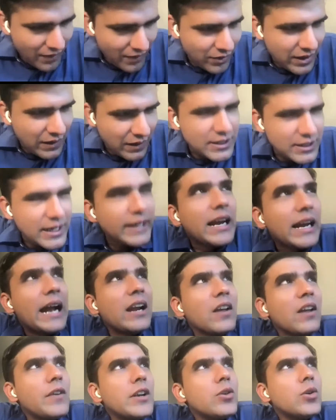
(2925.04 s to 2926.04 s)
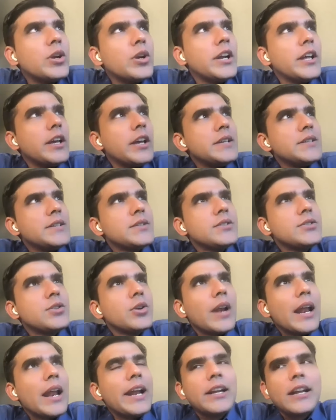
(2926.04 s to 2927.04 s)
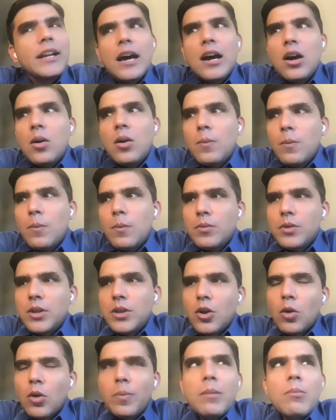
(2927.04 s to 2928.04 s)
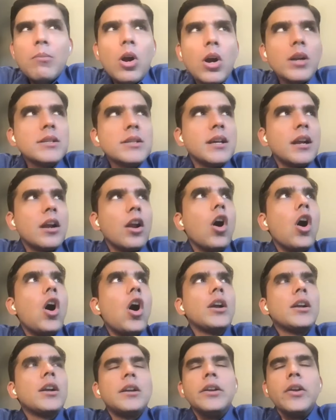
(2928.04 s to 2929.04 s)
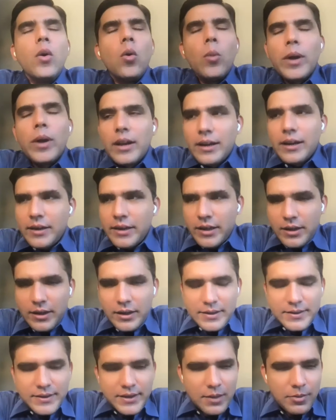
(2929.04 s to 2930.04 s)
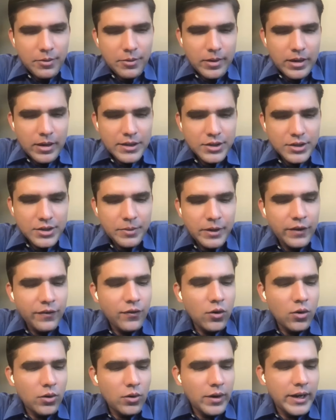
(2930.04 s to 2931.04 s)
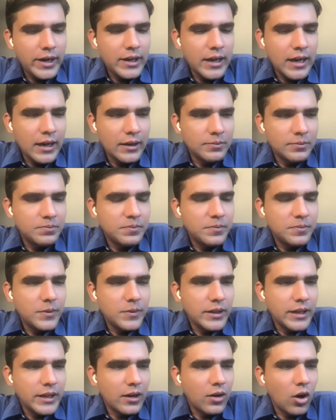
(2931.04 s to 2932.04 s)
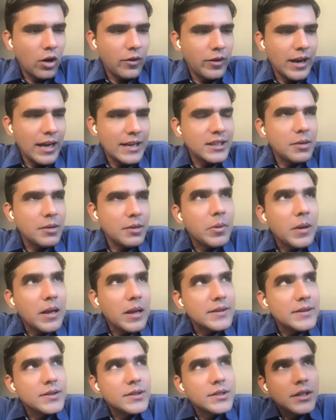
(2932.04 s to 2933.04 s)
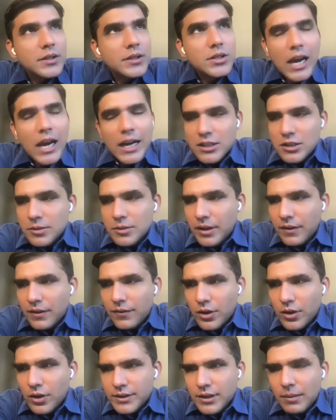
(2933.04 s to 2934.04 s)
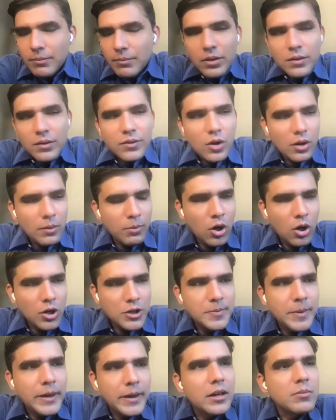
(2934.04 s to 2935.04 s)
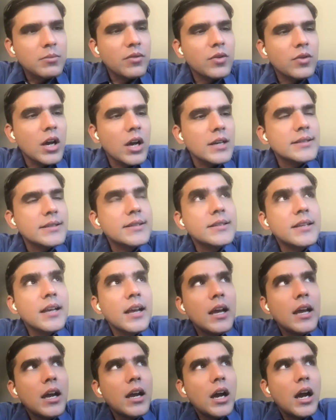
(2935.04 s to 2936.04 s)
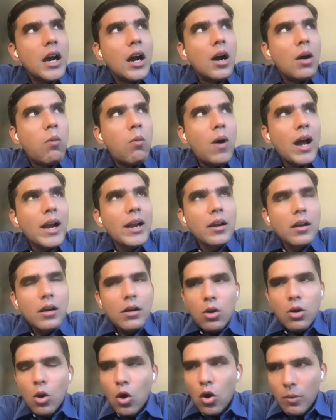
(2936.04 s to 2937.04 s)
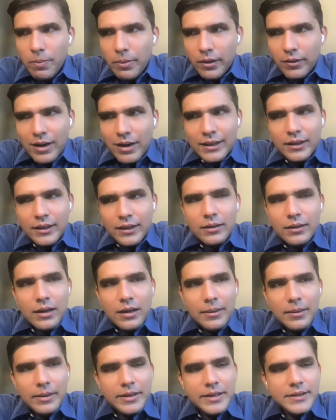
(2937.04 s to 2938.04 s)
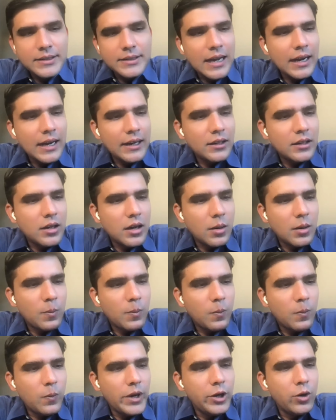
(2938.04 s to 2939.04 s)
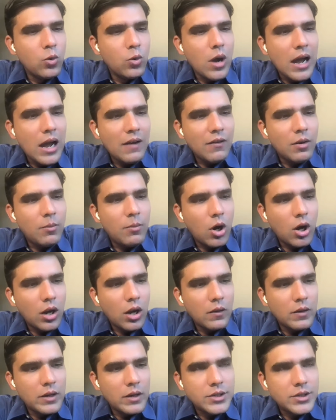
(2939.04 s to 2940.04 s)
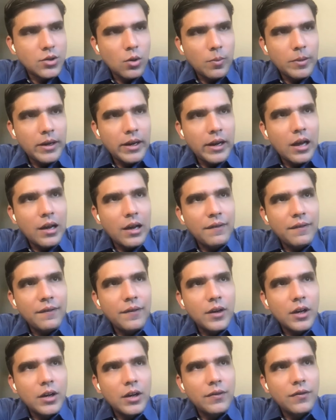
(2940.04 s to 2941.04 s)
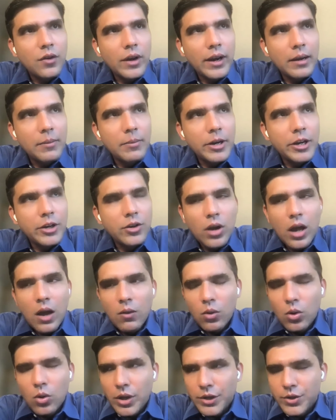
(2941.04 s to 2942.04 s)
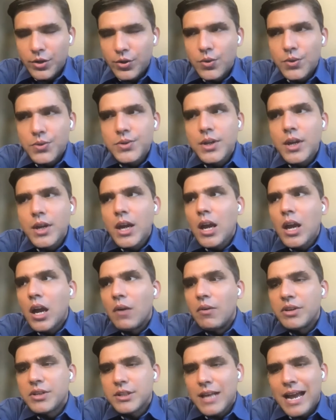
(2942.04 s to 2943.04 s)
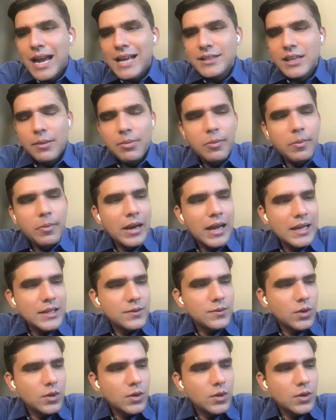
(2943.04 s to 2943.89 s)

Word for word: one thing which I kind of alluded is so right now the open models are not nowhere near as capable as GPT-4, right? And they are not even as capable as ChatGPT, for example, for a broad spectrum of tasks. Uh, one hope, or rather, uh, is that uh, we do have a model which is open enough uh, for anybody to download and use, uh, which is as capable